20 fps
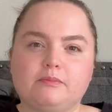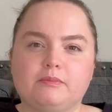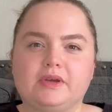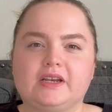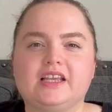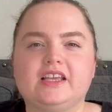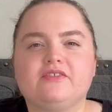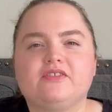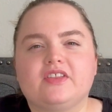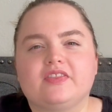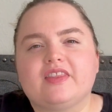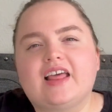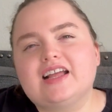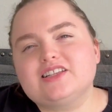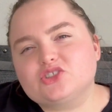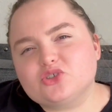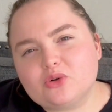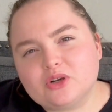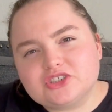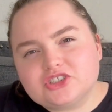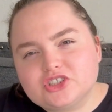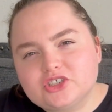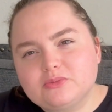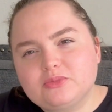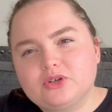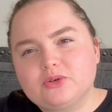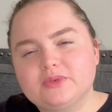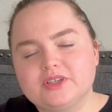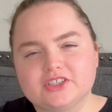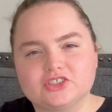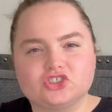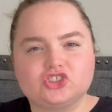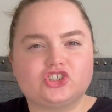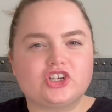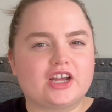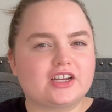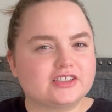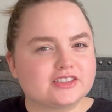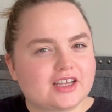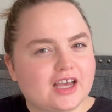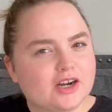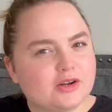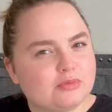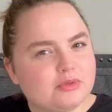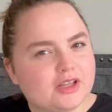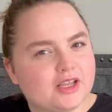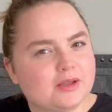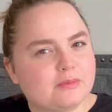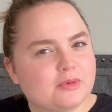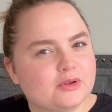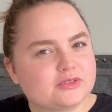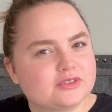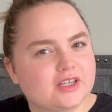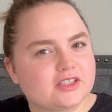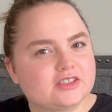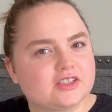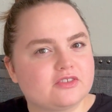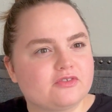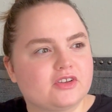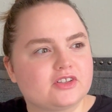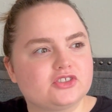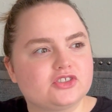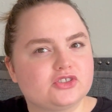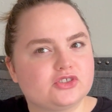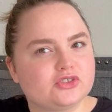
But even that's questionable because Jenna's kind of playing both sides of the fence